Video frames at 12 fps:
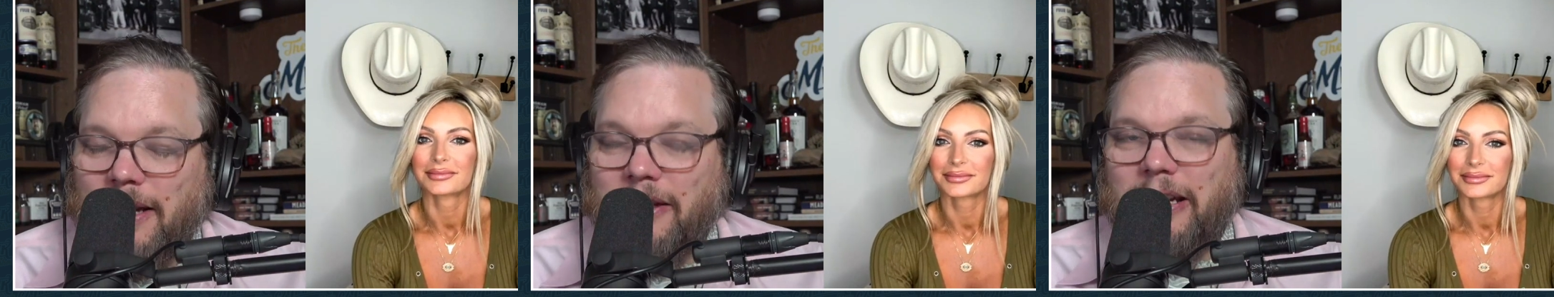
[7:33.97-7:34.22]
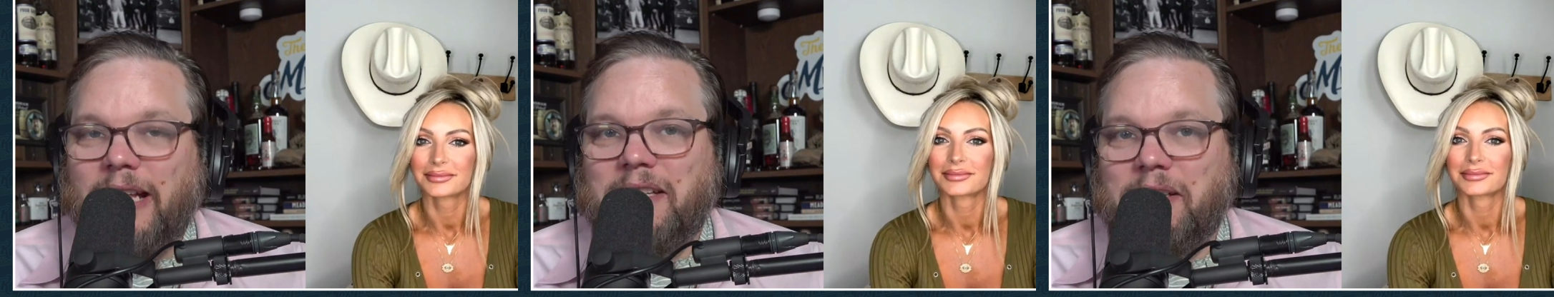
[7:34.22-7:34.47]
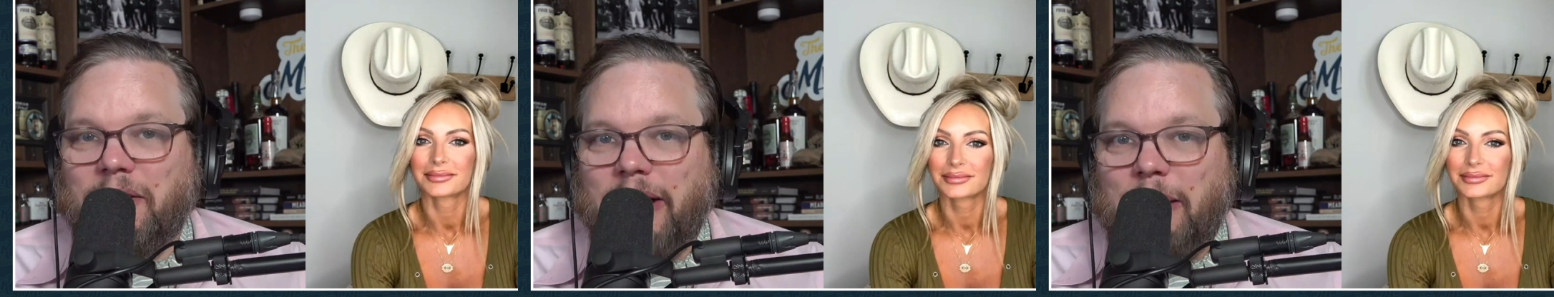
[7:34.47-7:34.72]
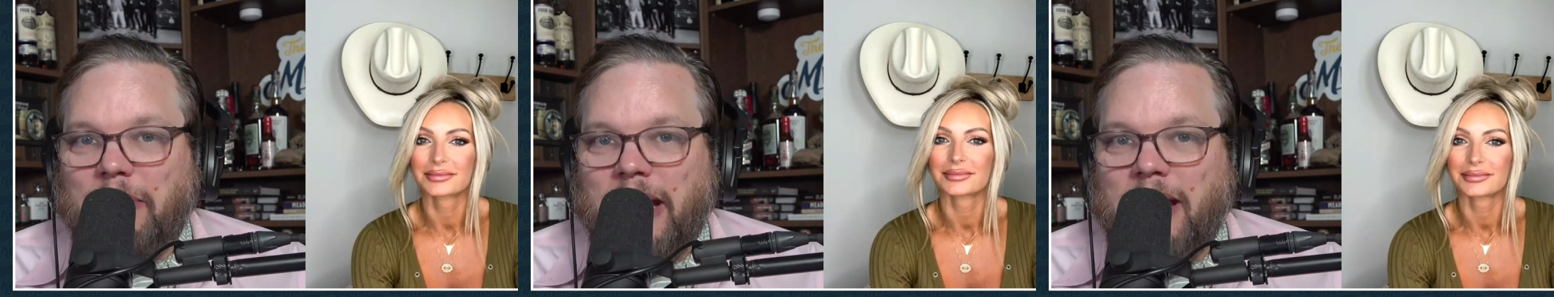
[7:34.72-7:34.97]
Speaker 1: and then
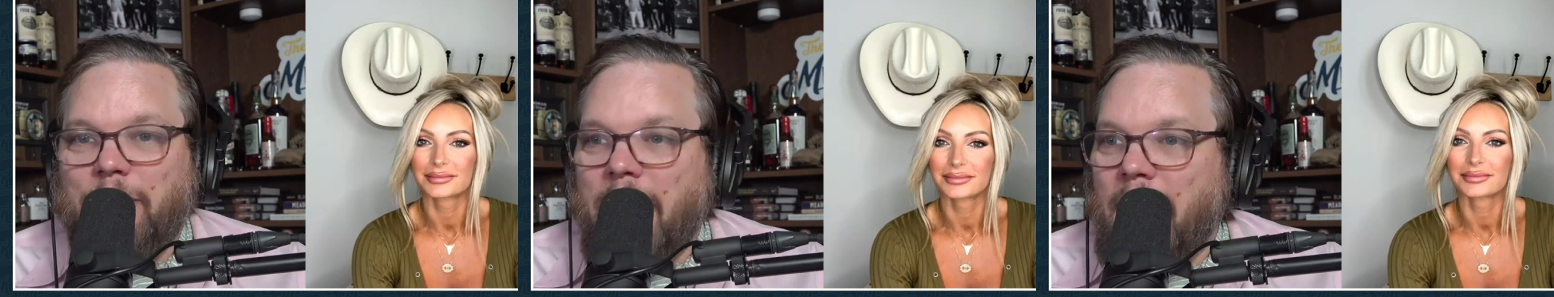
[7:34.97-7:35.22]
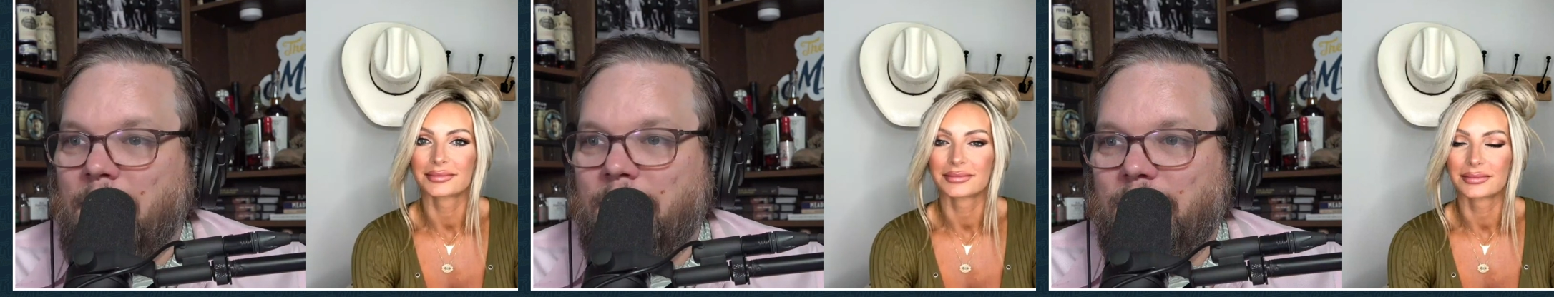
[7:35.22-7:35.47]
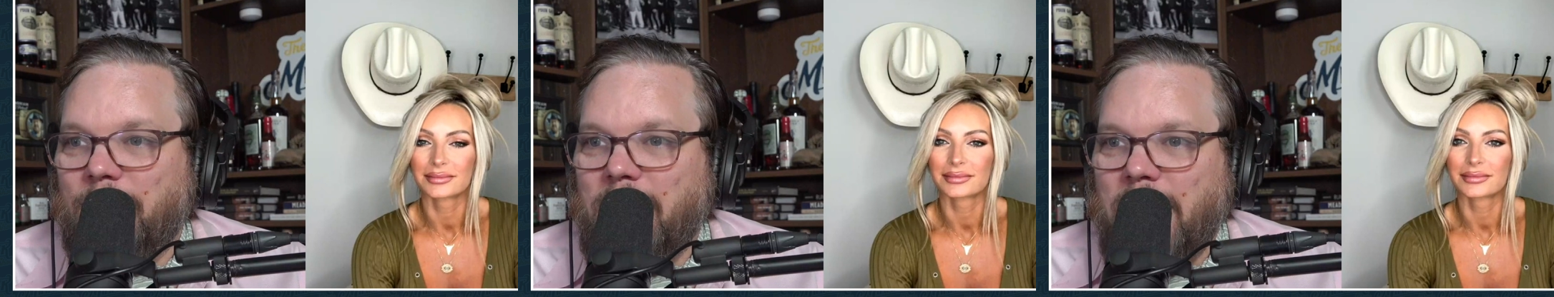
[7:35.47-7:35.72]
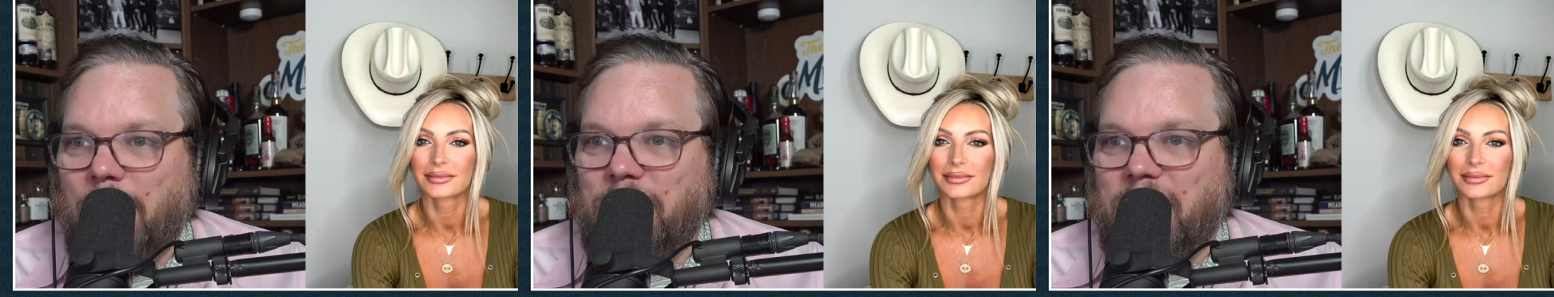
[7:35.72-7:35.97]
Instagram came out,
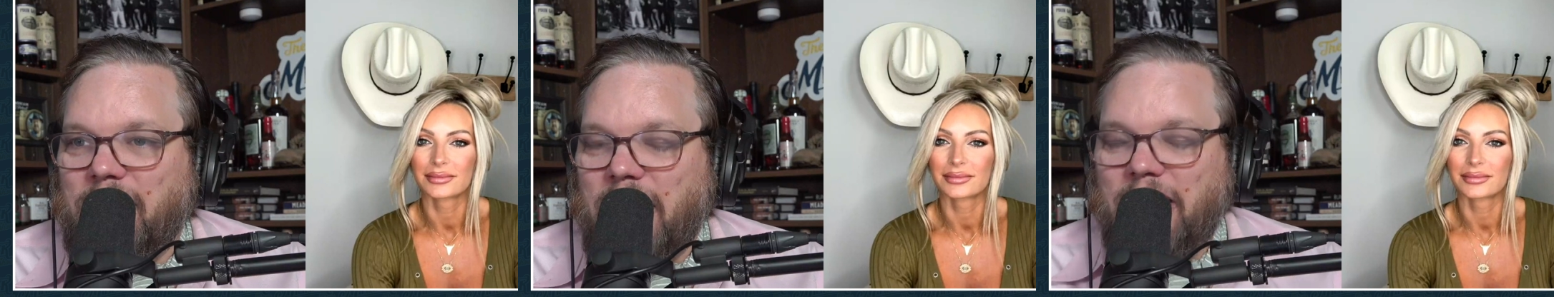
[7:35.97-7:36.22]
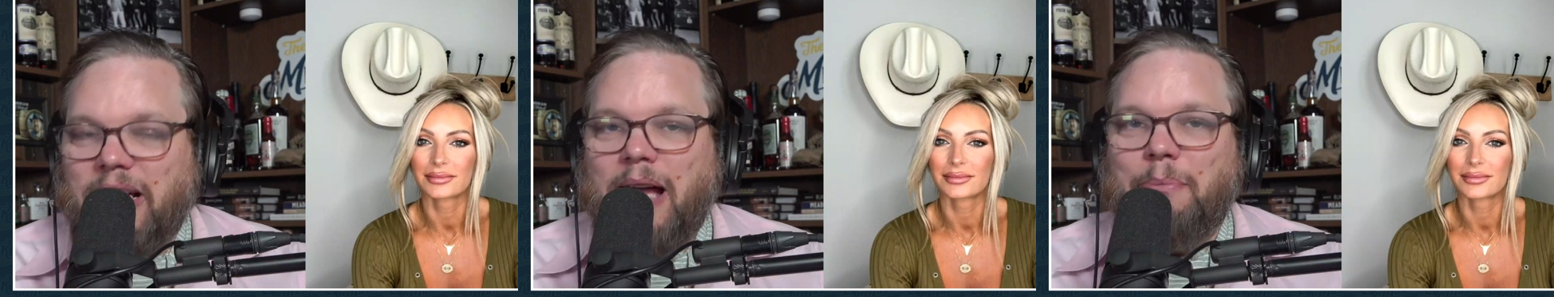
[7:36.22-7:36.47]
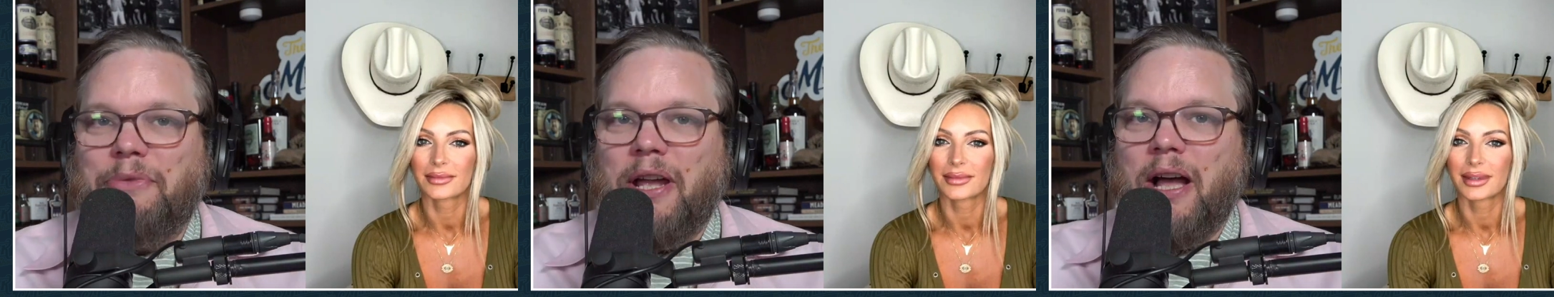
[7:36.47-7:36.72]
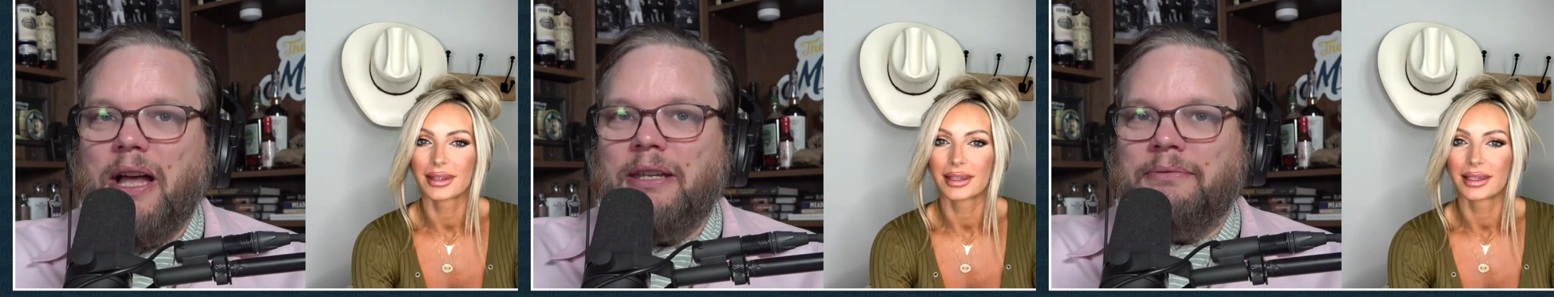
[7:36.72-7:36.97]
and I was just like, I'm
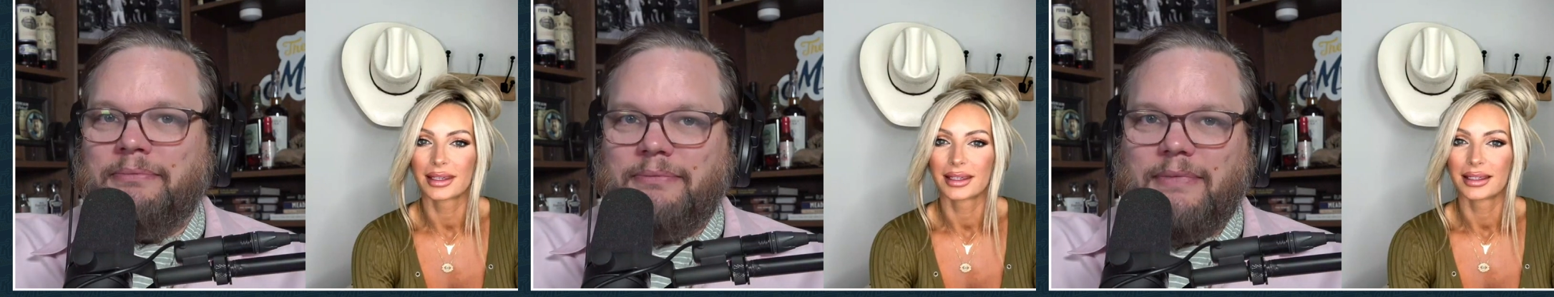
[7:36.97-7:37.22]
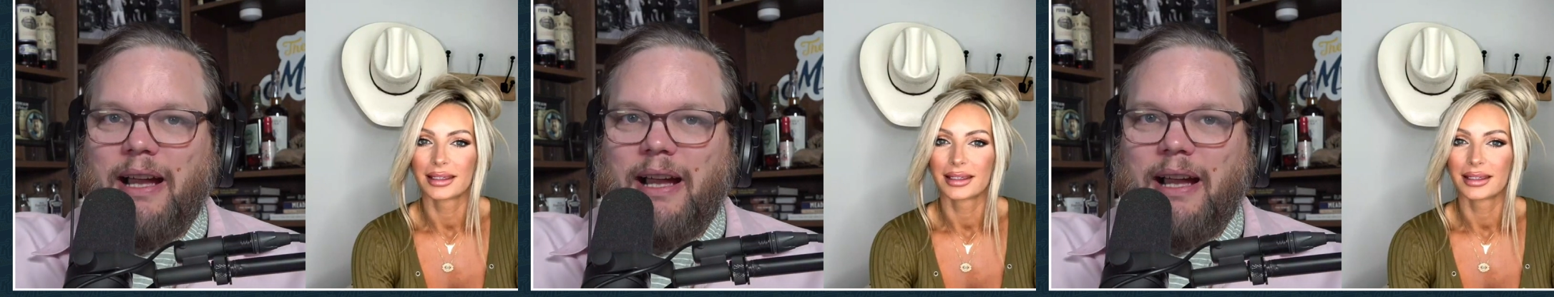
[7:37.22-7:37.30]
done.